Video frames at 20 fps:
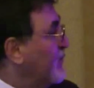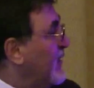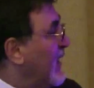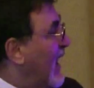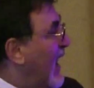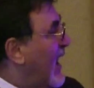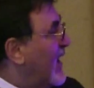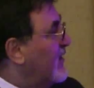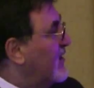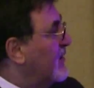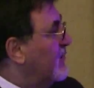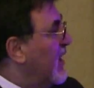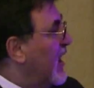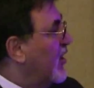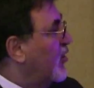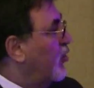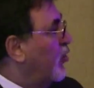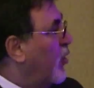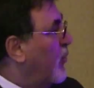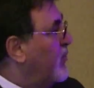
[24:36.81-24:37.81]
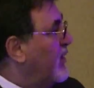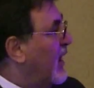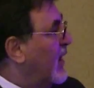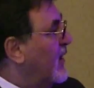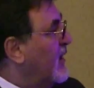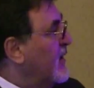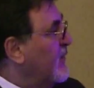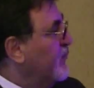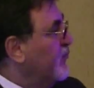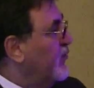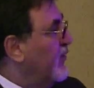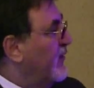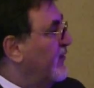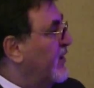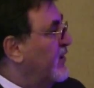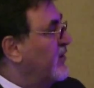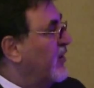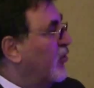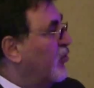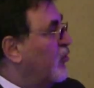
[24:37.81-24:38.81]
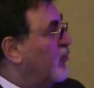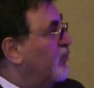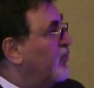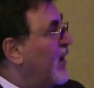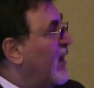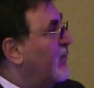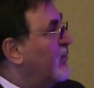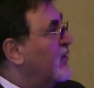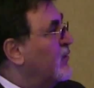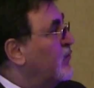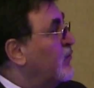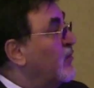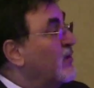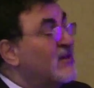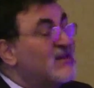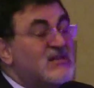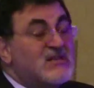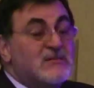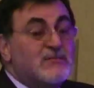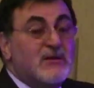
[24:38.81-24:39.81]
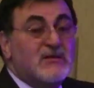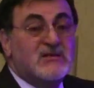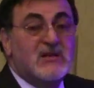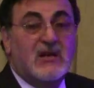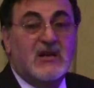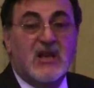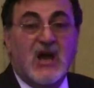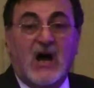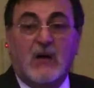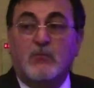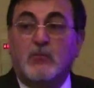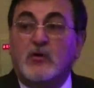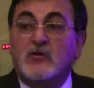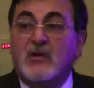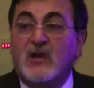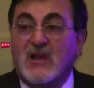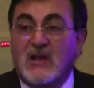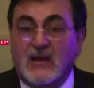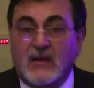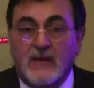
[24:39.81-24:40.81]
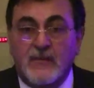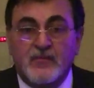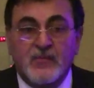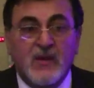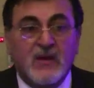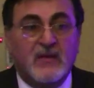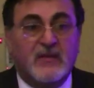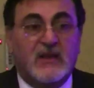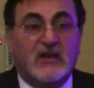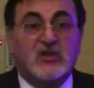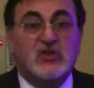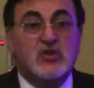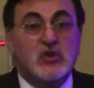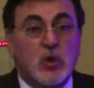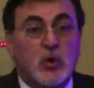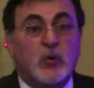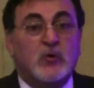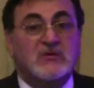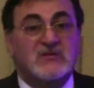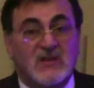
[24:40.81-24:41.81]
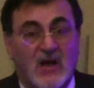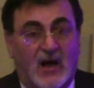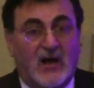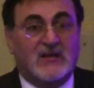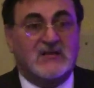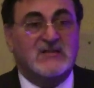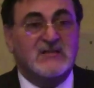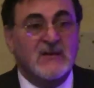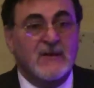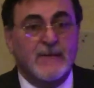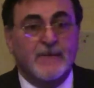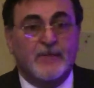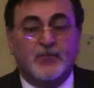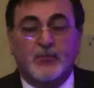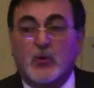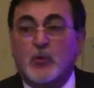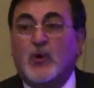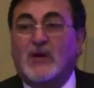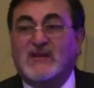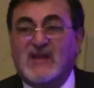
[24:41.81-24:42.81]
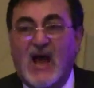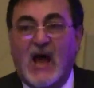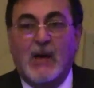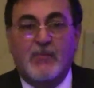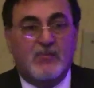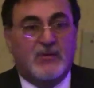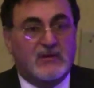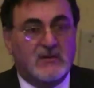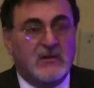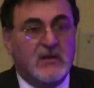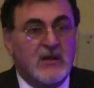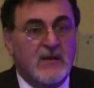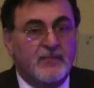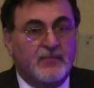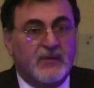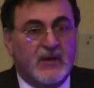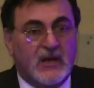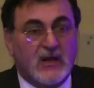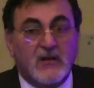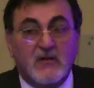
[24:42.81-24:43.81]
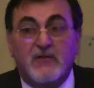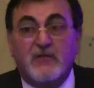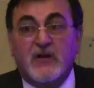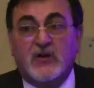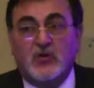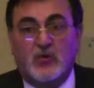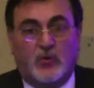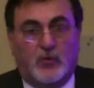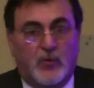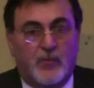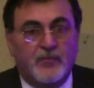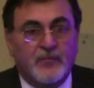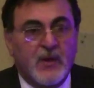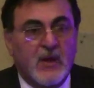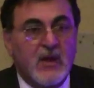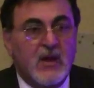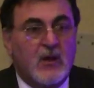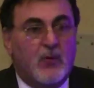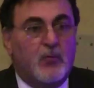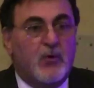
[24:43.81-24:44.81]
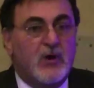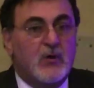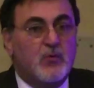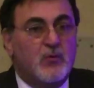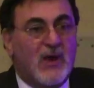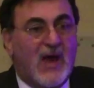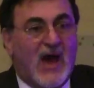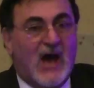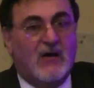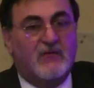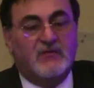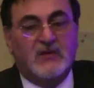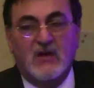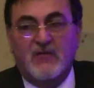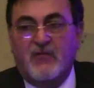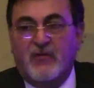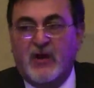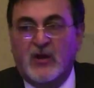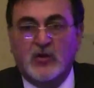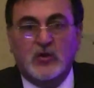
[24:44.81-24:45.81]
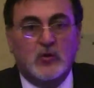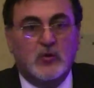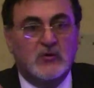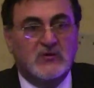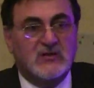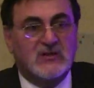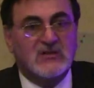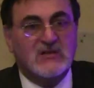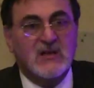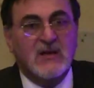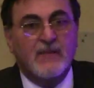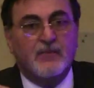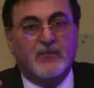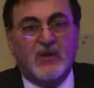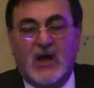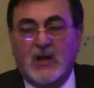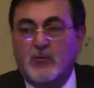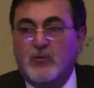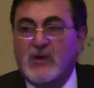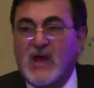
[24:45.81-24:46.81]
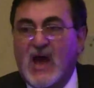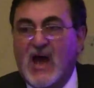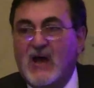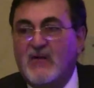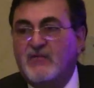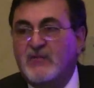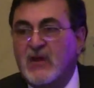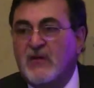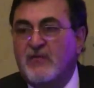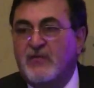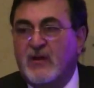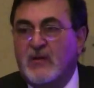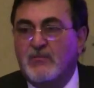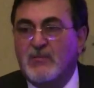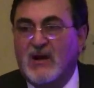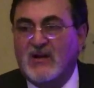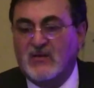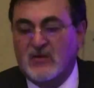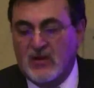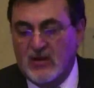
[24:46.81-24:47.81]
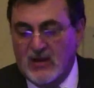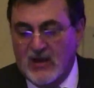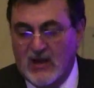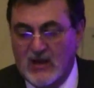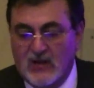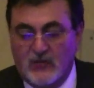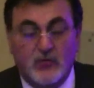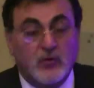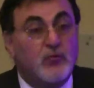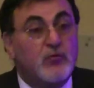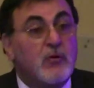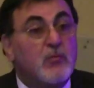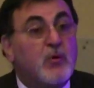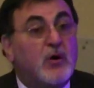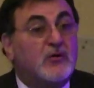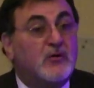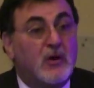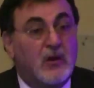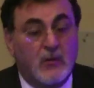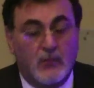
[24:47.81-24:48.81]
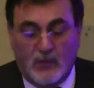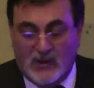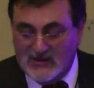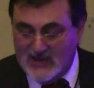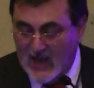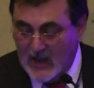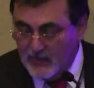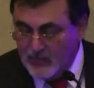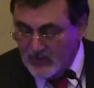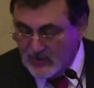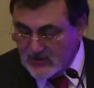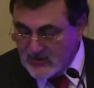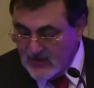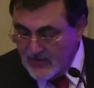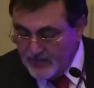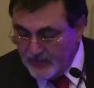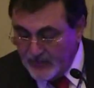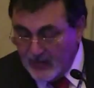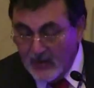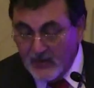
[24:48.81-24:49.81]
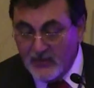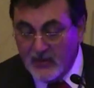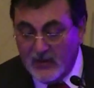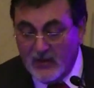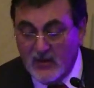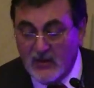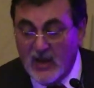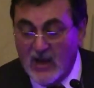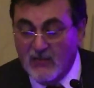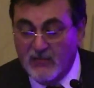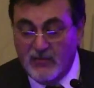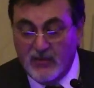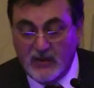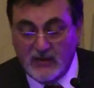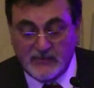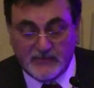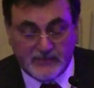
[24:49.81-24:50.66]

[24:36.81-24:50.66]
antimicrobial to the central compartment. So this is basically a modeling that shows us what happened in vitro when we have different doses and we have different bacteria. So we model what happens in the real life there.